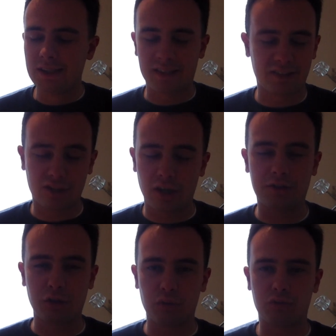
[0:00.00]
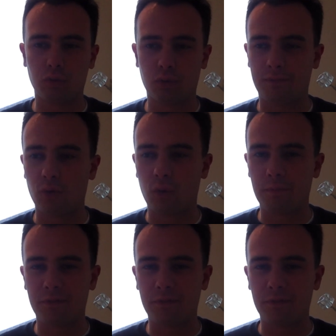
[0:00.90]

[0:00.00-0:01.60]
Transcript: that's got those sort of form